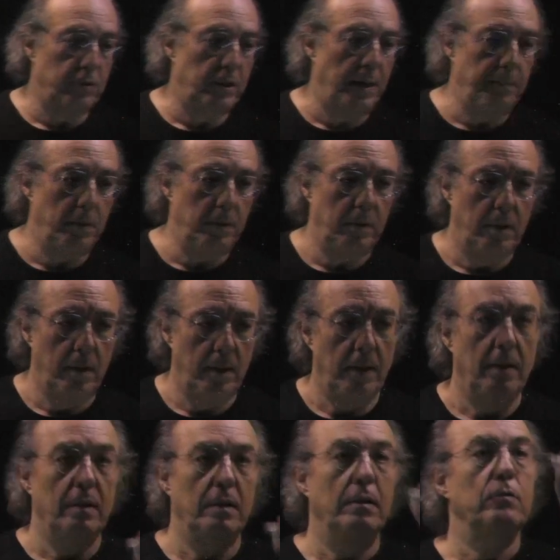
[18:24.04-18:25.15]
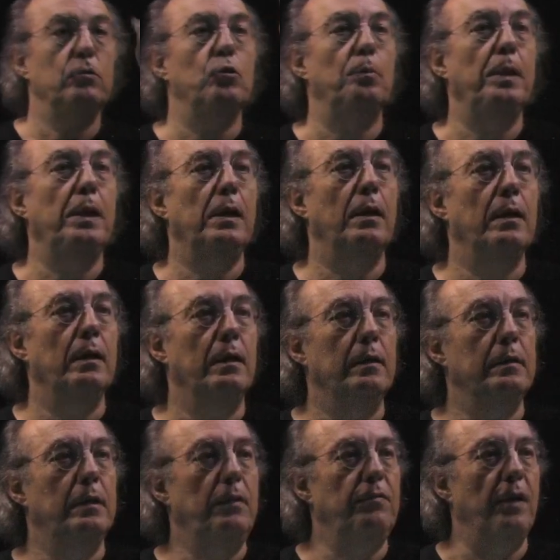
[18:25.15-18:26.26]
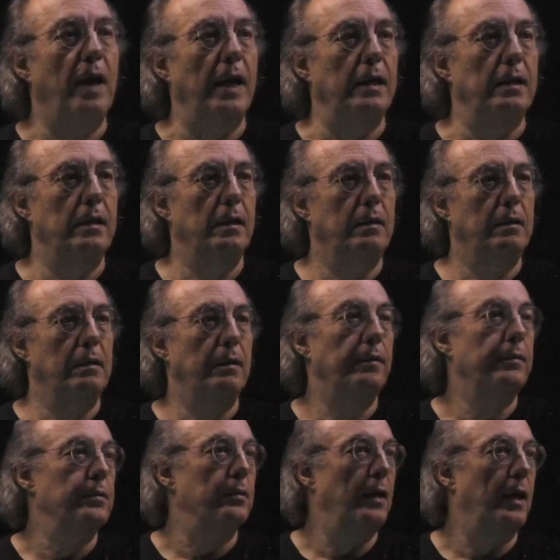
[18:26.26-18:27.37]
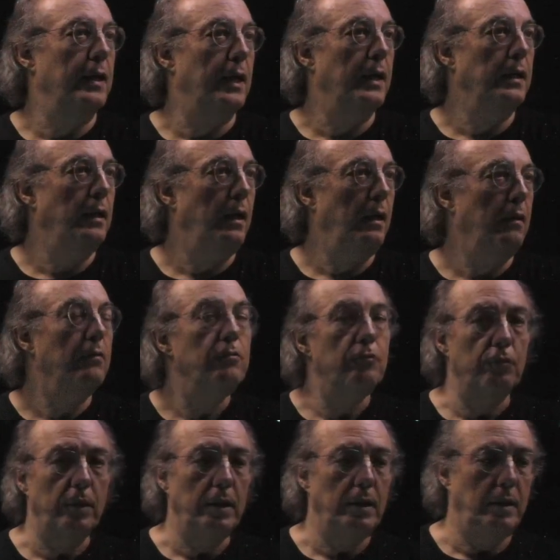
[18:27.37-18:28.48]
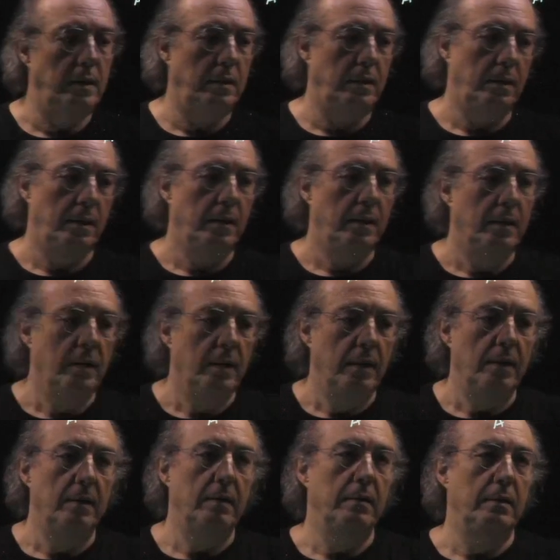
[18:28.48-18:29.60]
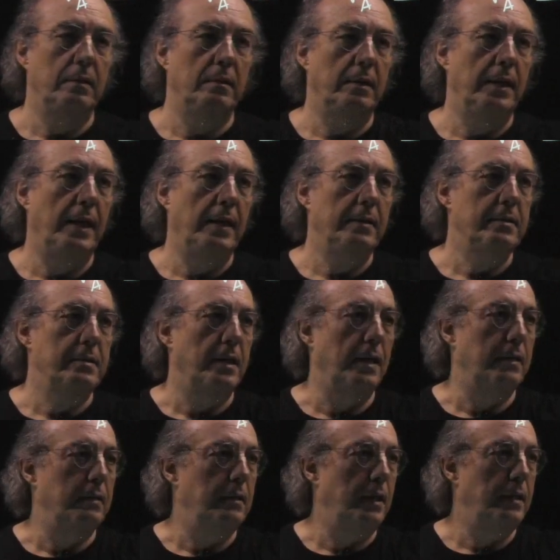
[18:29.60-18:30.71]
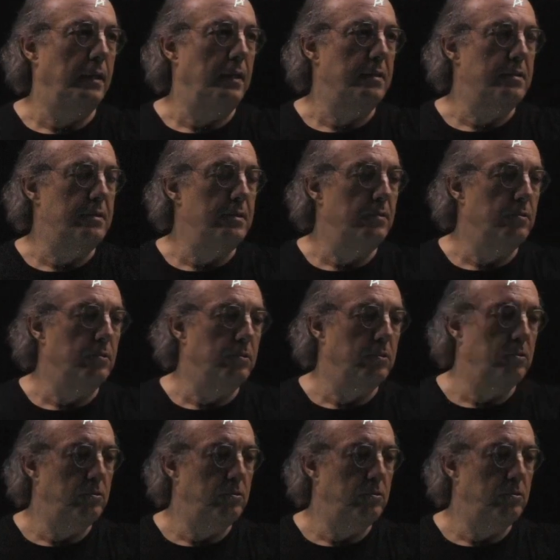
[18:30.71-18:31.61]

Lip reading: number to be defined. So again, 3 lines, and then it's 0,